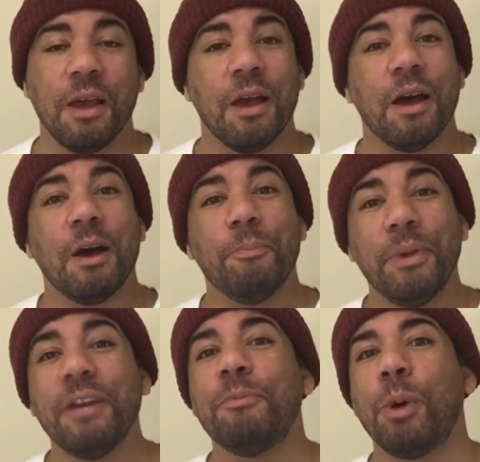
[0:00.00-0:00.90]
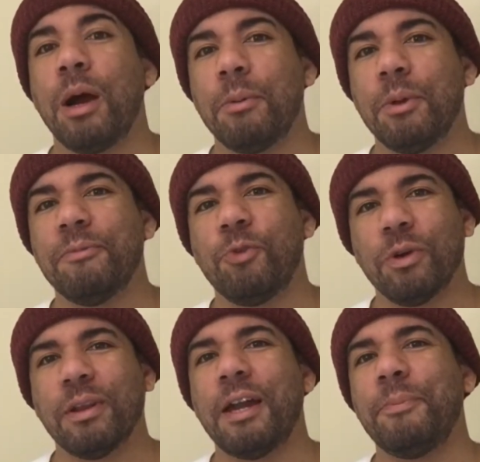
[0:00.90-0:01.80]
A big problem for a
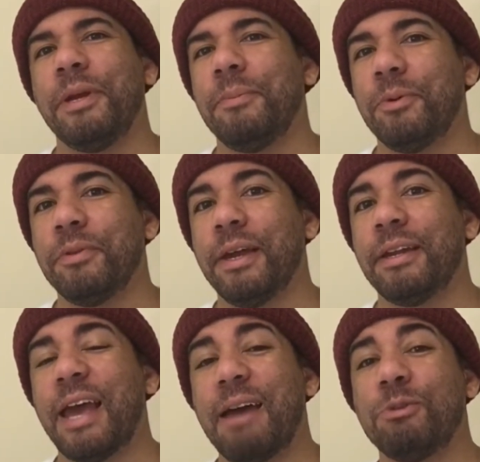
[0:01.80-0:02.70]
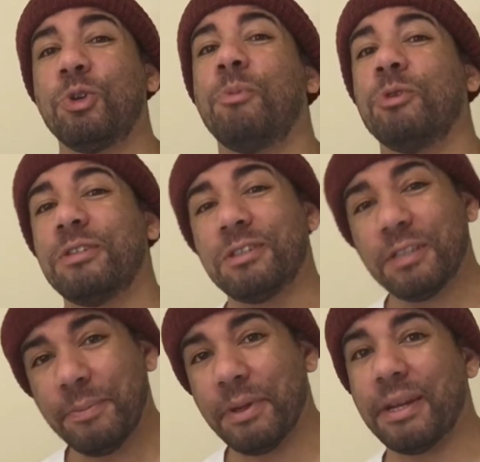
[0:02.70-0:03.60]
lot of people that have trouble
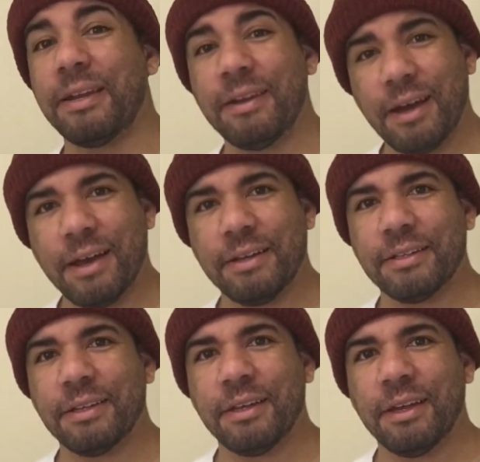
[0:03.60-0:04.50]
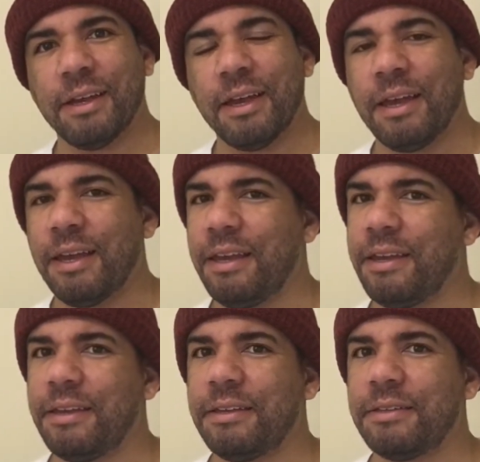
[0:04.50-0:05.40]
sleeping at night
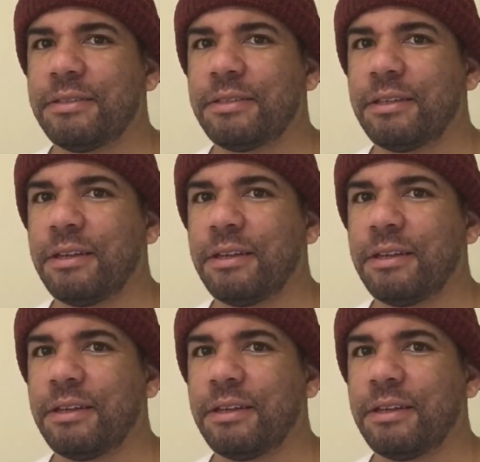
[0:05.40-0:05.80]
is